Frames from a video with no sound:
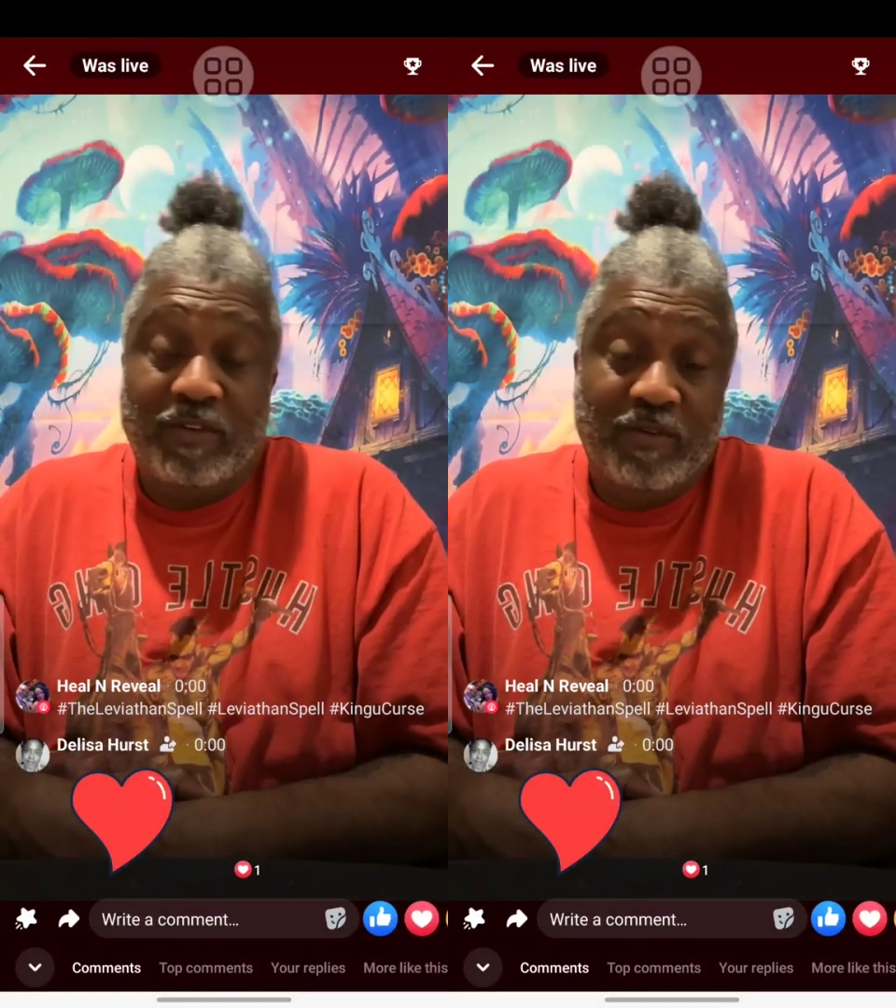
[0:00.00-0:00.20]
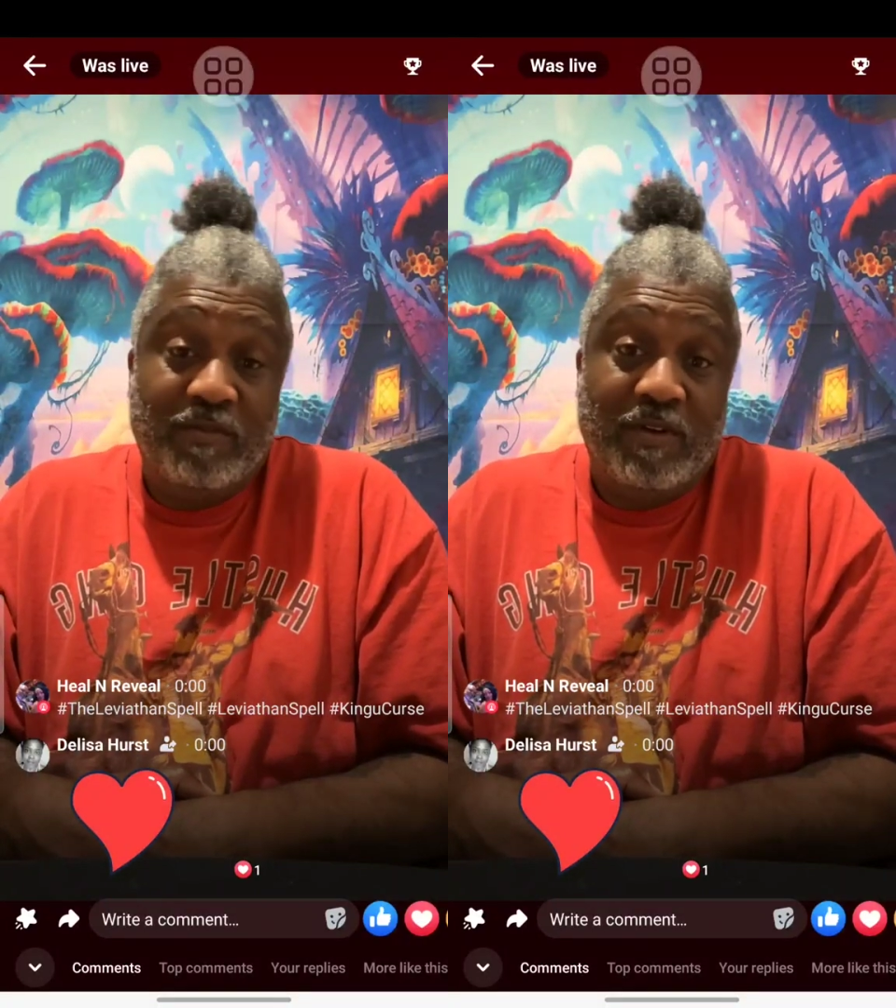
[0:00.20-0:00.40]
the
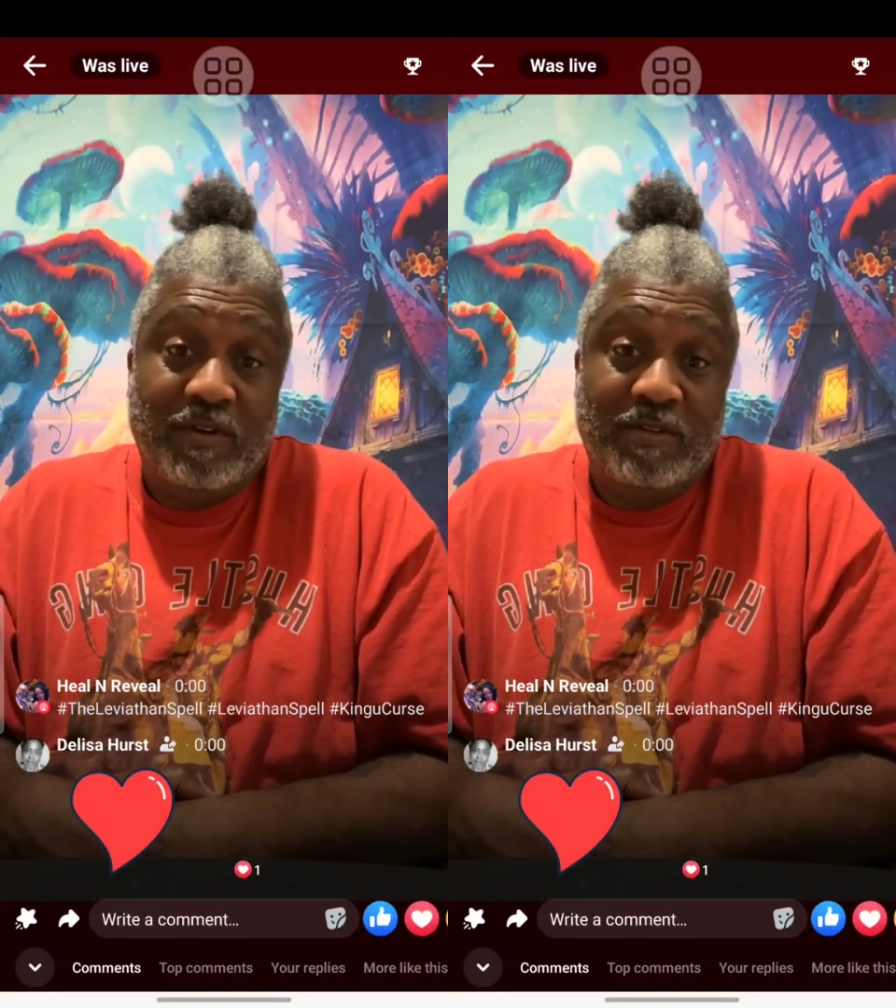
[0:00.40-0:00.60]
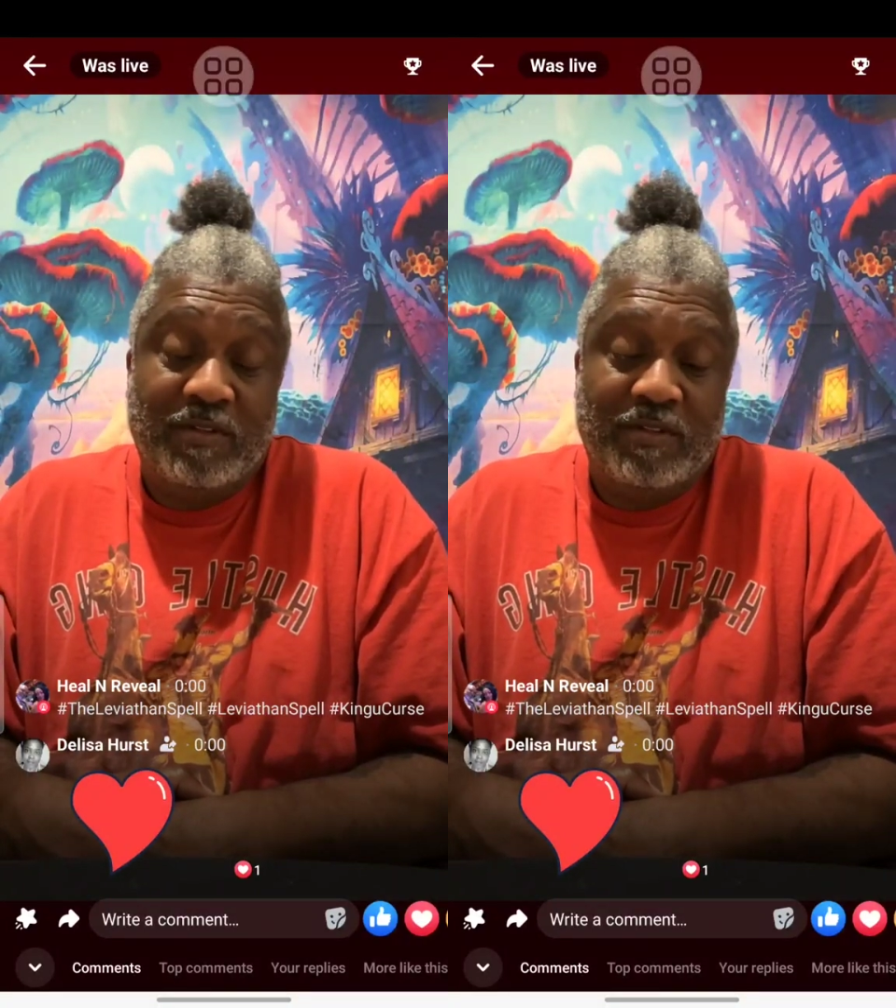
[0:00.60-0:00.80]

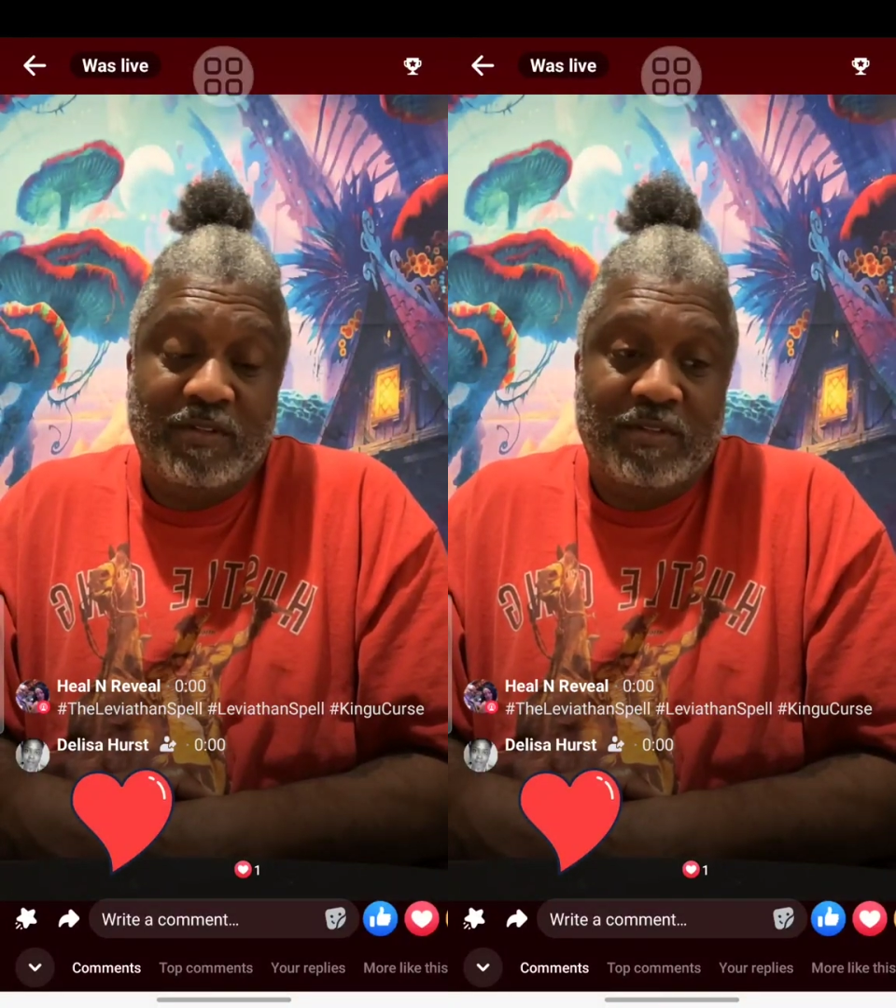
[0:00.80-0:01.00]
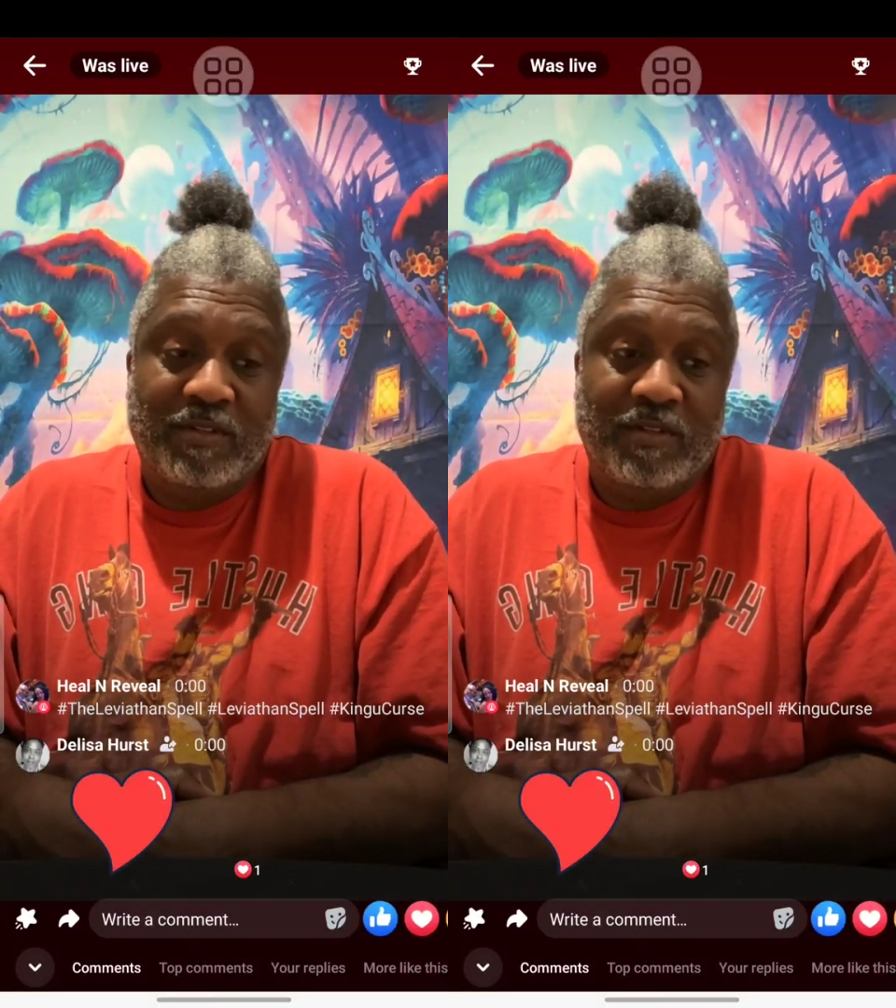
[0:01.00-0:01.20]

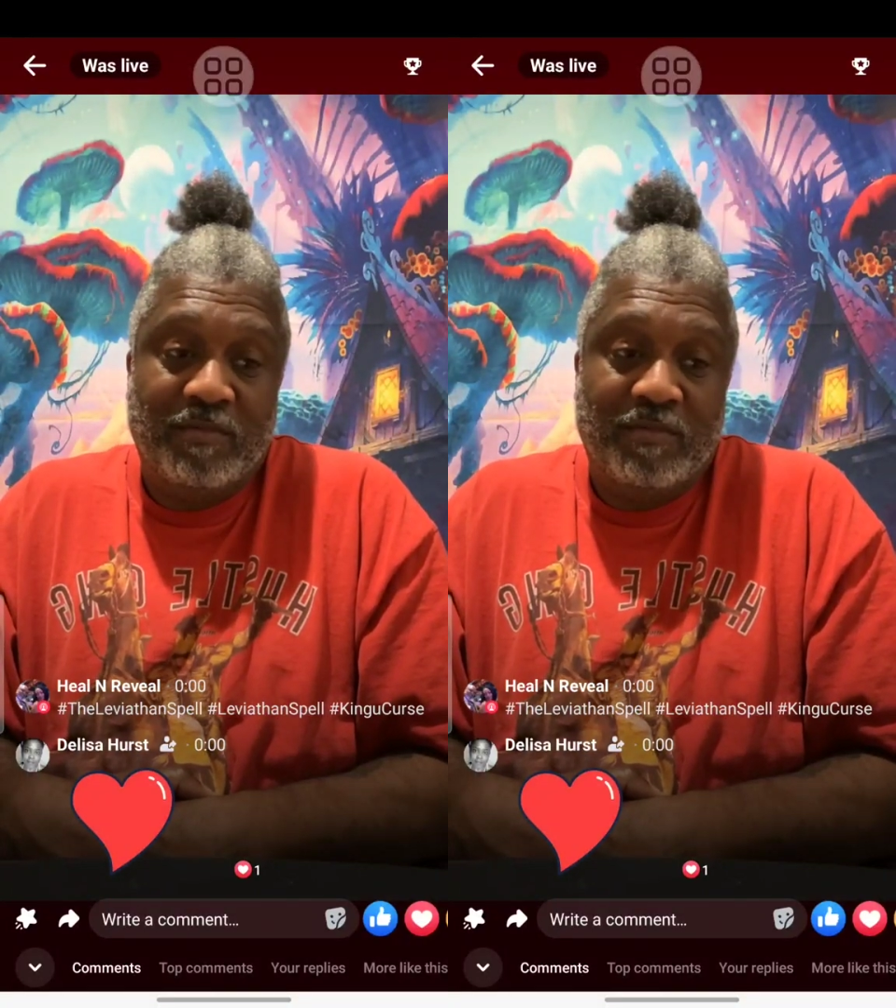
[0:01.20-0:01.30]
universe,